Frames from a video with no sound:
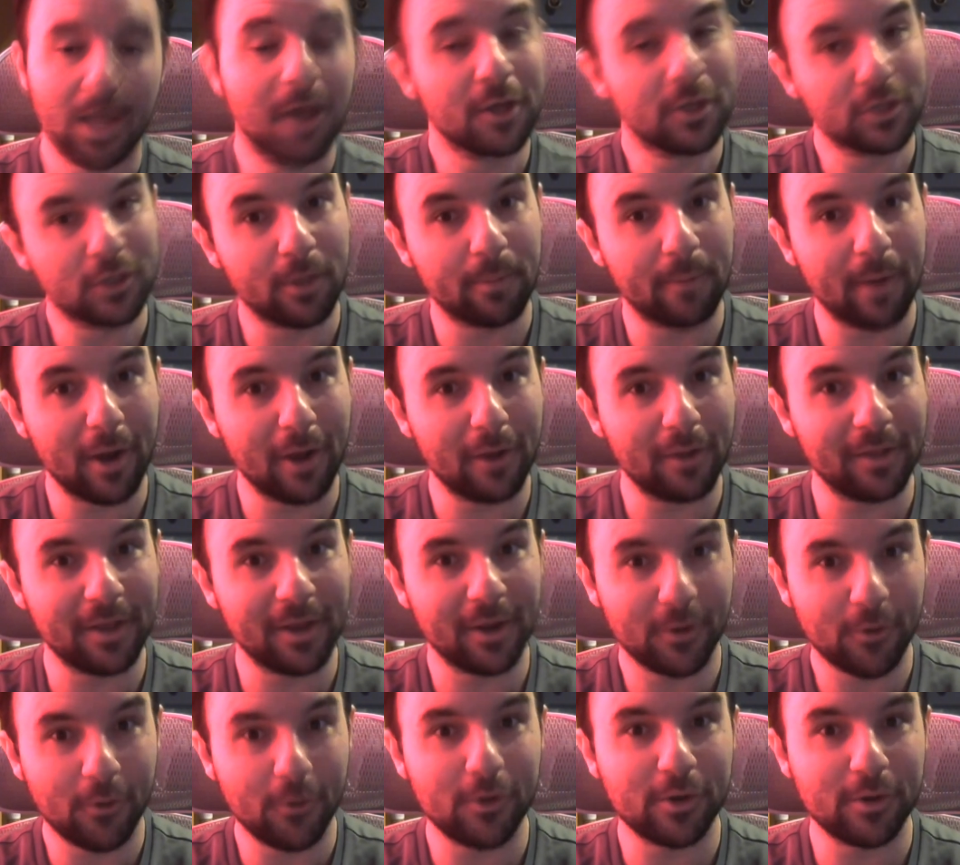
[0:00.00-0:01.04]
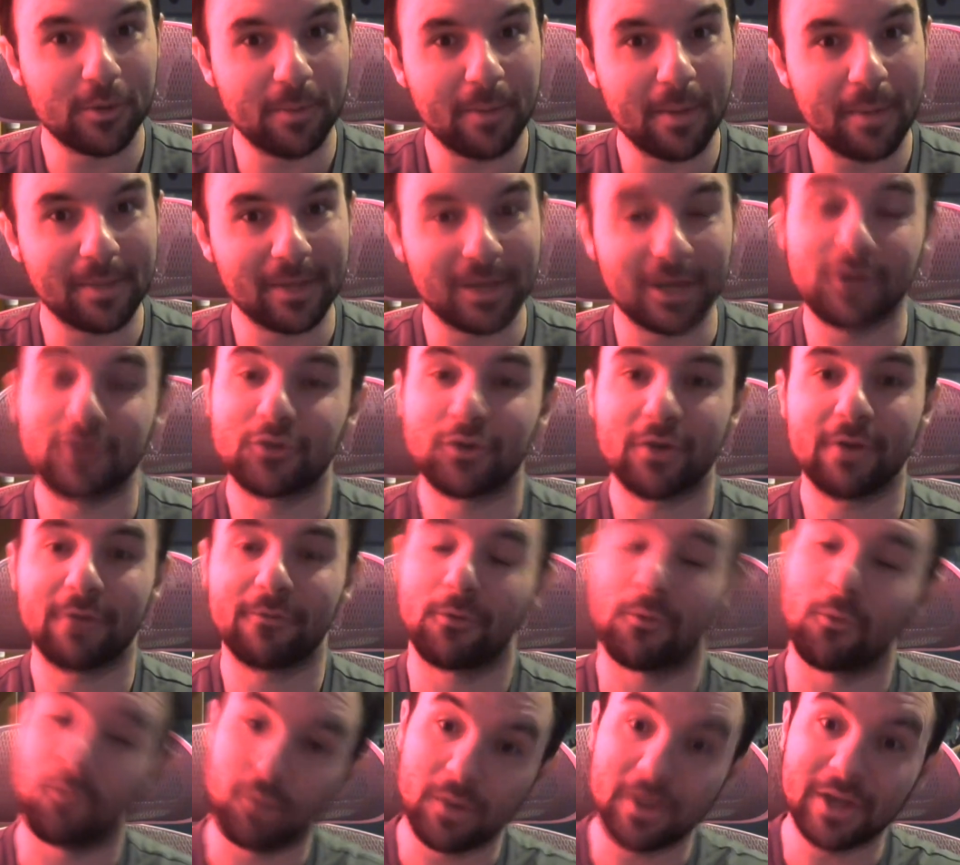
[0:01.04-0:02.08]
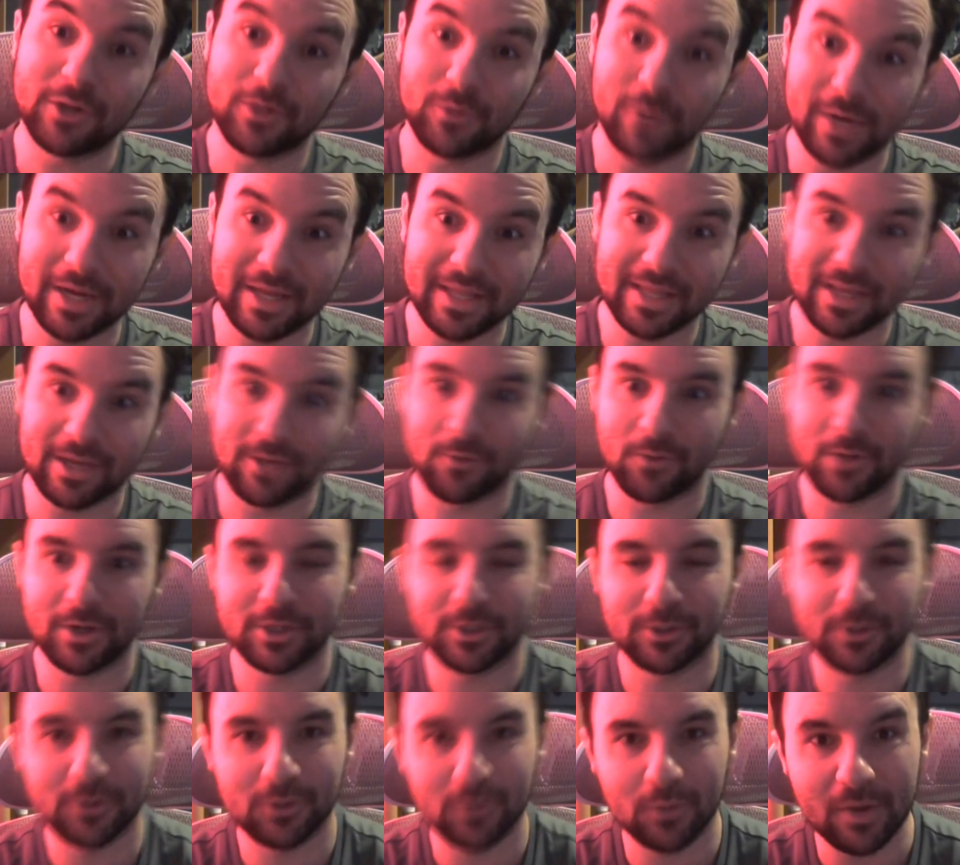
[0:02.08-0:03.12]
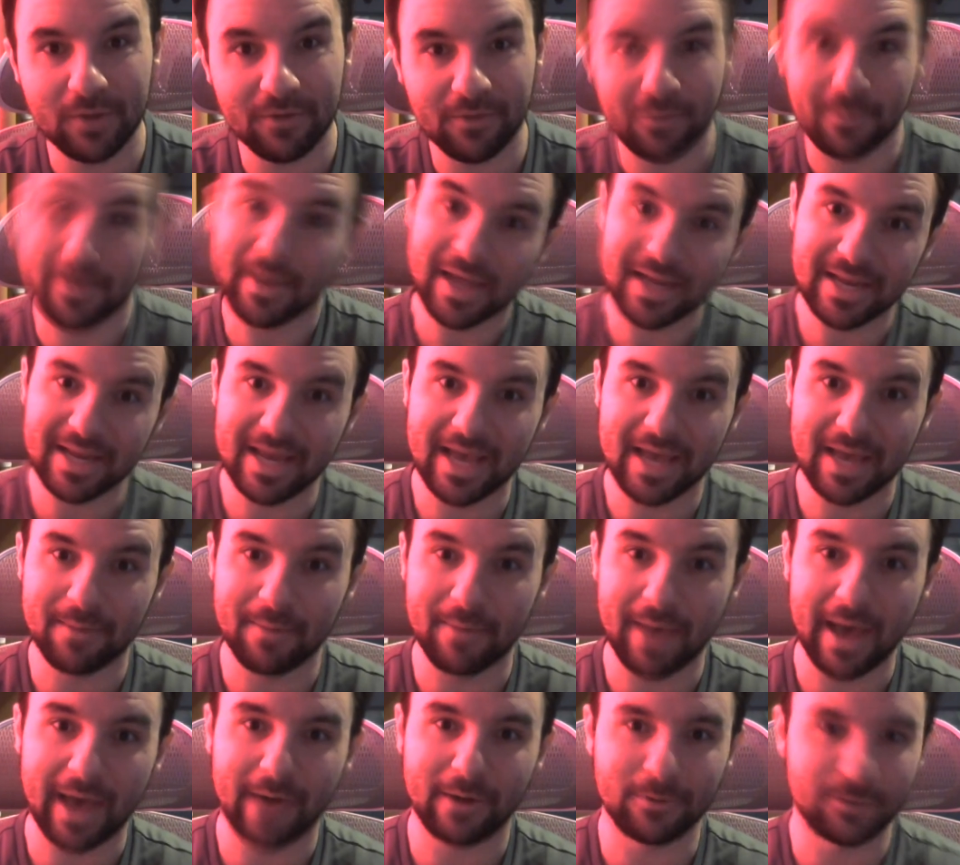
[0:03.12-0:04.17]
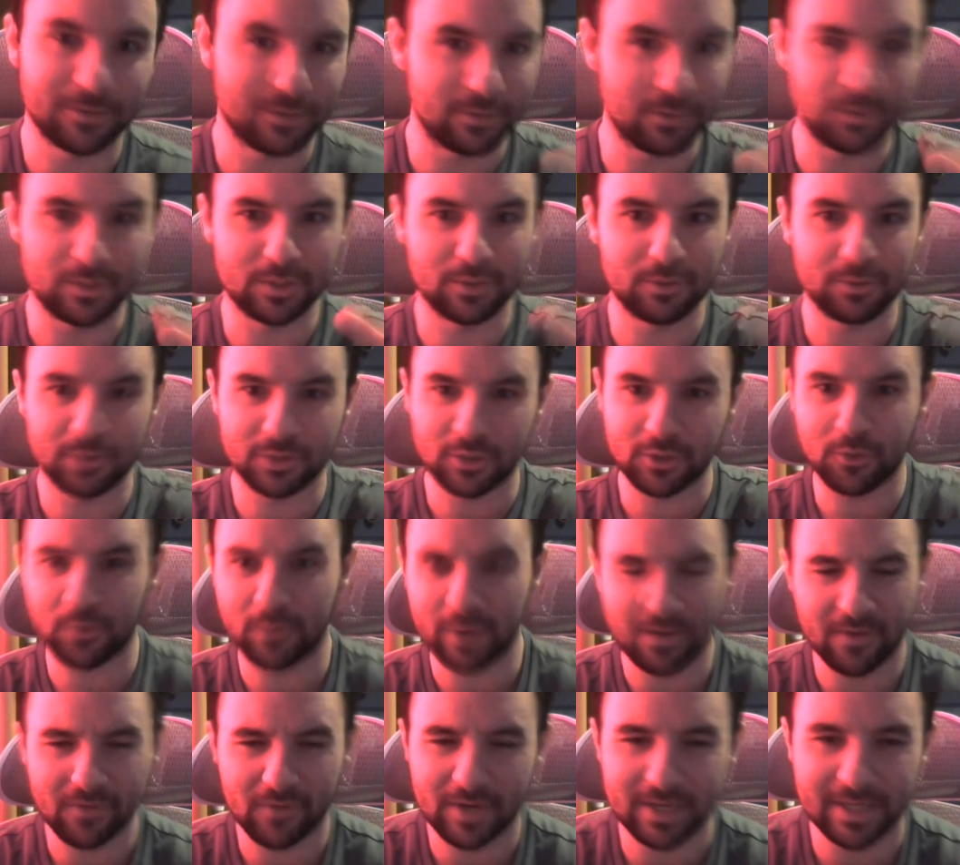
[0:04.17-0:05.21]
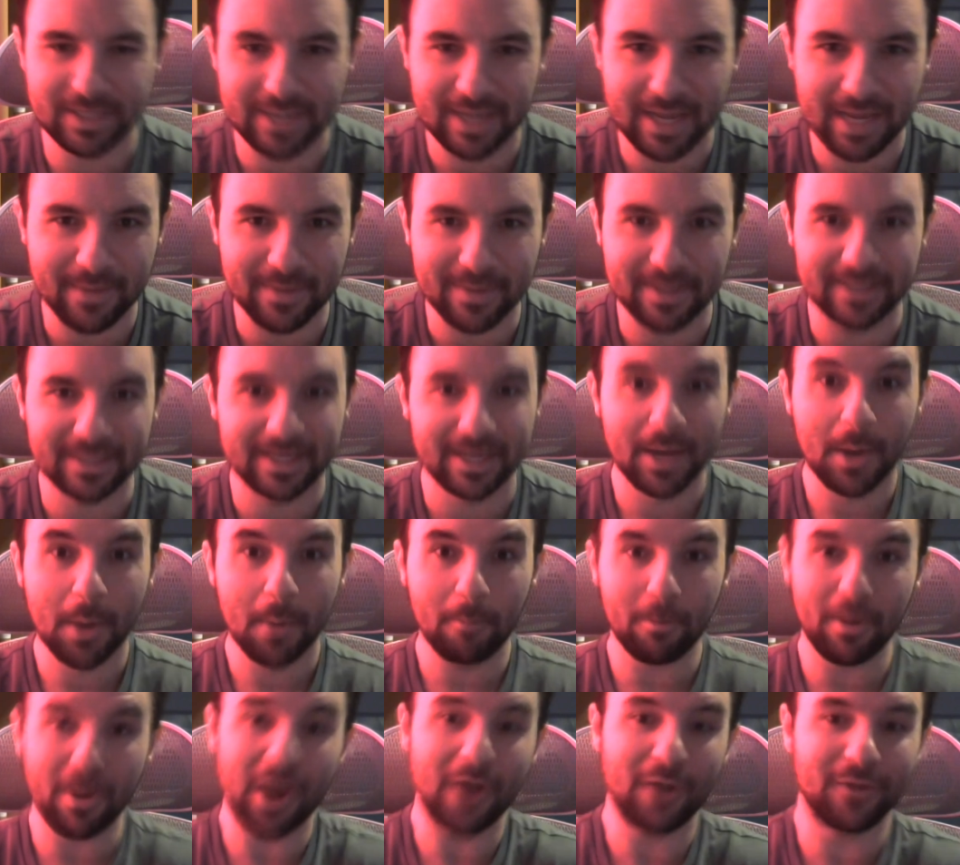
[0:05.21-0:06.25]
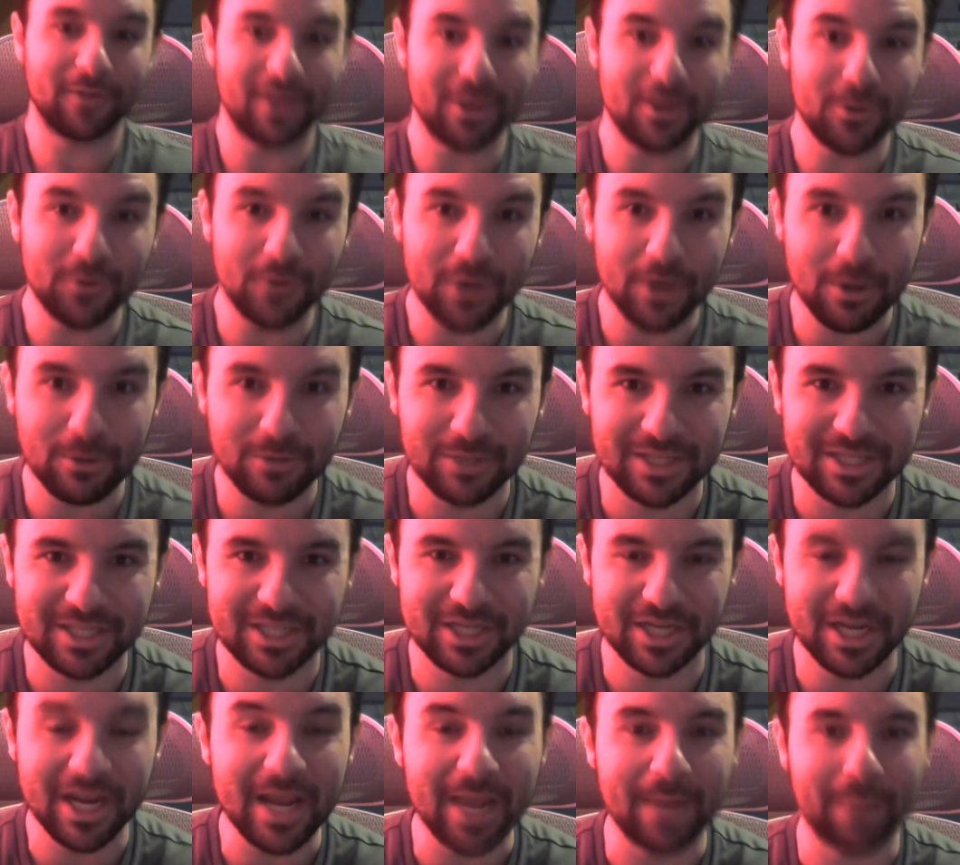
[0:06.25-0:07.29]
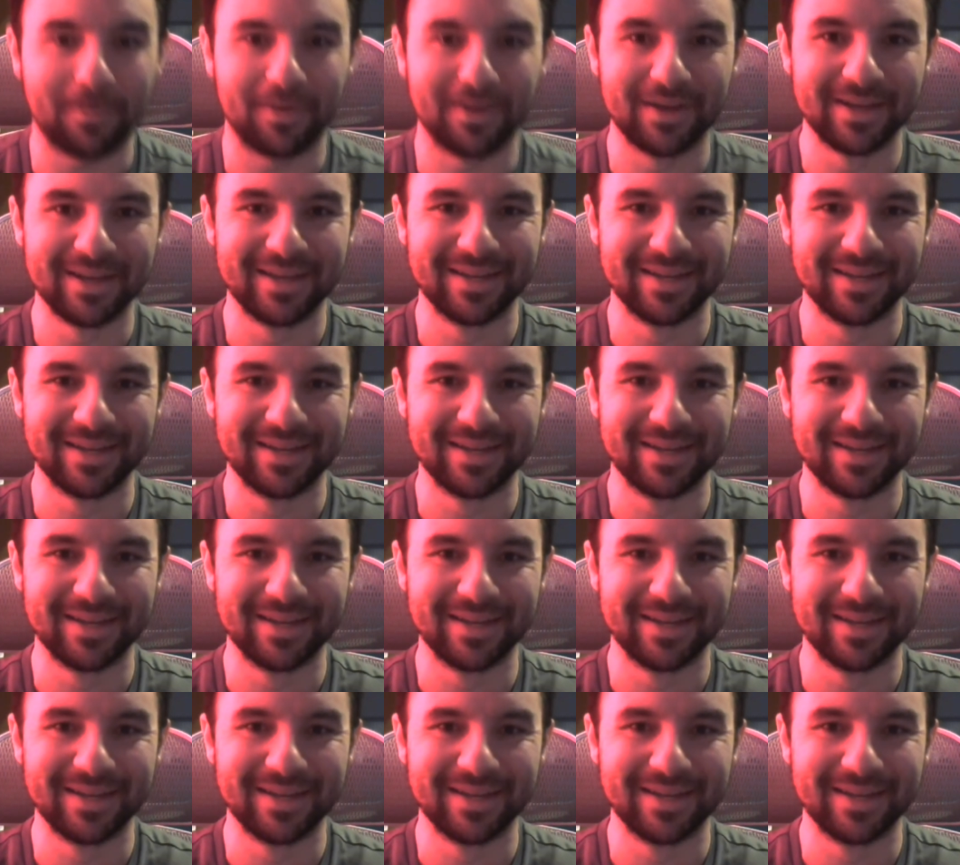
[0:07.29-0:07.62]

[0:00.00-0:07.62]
So apparently, according to people like Triff, who retweeted the original tweet from Head to Head Battles, or Zuzu, whatever his name is, apparently Yu-Gi-Oh's cheap.